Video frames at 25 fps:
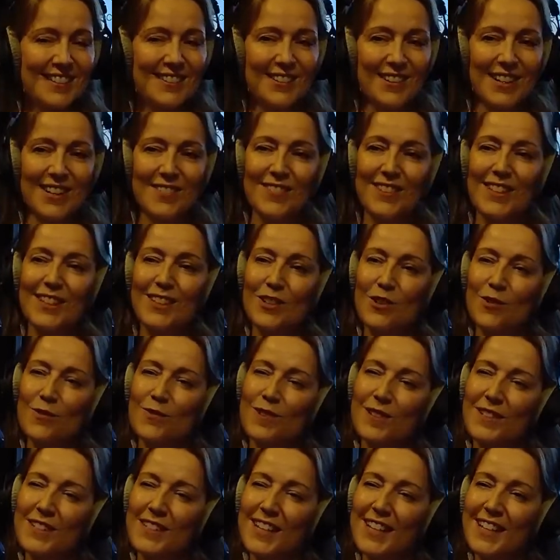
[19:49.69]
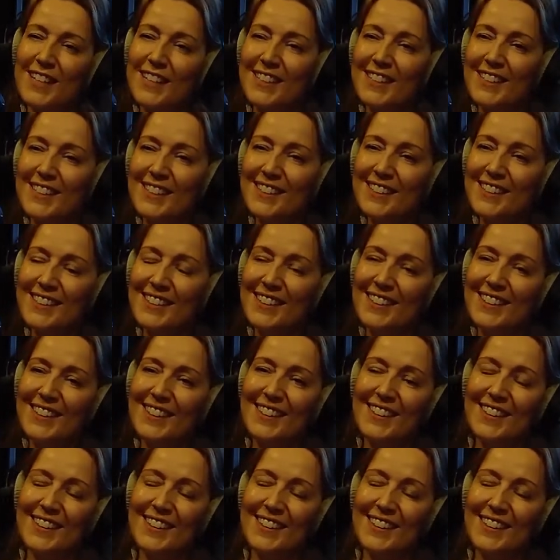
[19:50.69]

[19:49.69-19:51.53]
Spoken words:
not having that confrontation. Yeah.